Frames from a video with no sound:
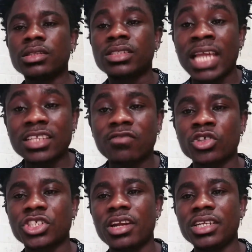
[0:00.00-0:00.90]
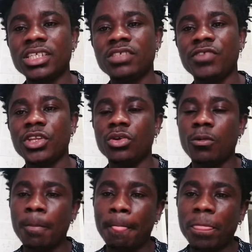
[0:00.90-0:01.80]
Thanks for sharing this
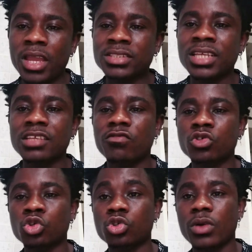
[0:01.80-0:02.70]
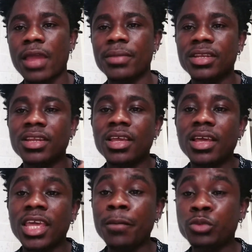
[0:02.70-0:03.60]
video, and thanks for subscribing.
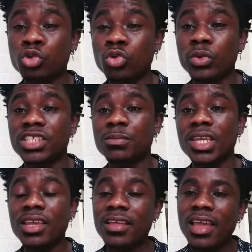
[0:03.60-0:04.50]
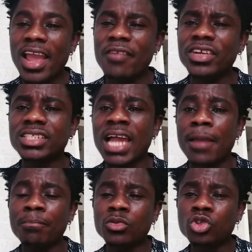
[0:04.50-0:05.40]
Keep tuned with me. Every
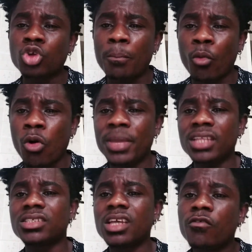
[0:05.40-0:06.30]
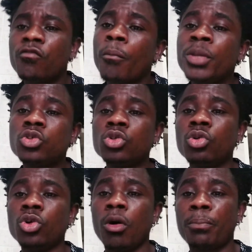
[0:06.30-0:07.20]
time, drop comments for me to
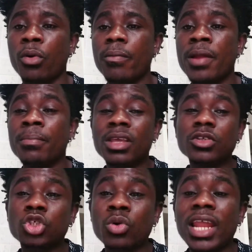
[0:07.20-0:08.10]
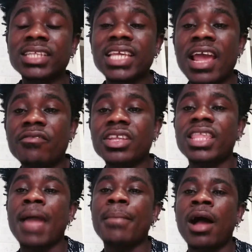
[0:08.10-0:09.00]
know your problem, so that every
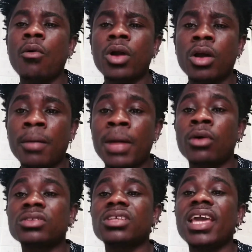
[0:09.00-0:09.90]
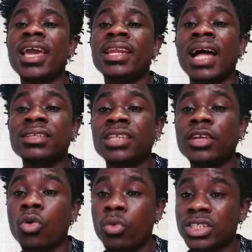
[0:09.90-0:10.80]
time I will come out and answer
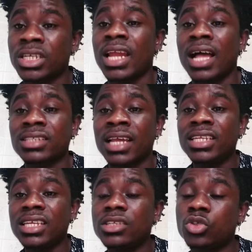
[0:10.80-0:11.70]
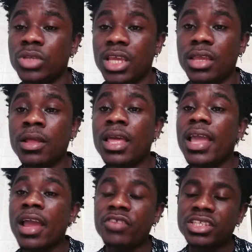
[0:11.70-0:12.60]
your question as I did it today.
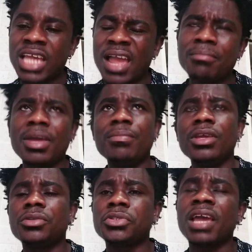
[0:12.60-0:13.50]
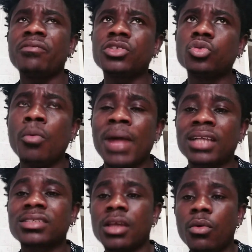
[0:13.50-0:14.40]
Every time, maybe every 2
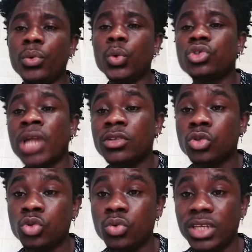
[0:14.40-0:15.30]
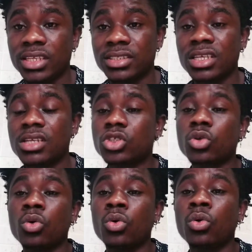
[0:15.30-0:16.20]
months, we will try to do this.
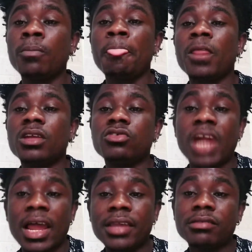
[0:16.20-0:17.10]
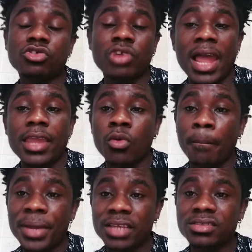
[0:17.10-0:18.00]
So try your
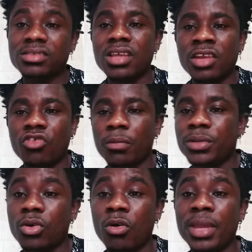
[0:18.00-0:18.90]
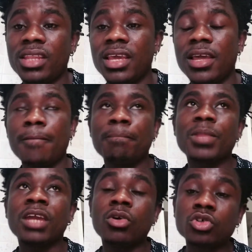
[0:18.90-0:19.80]
best and drop the comment there,
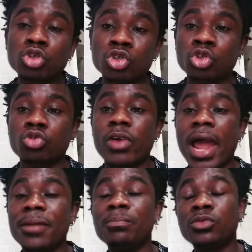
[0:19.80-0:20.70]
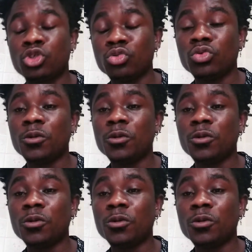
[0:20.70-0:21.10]
and also subscribe to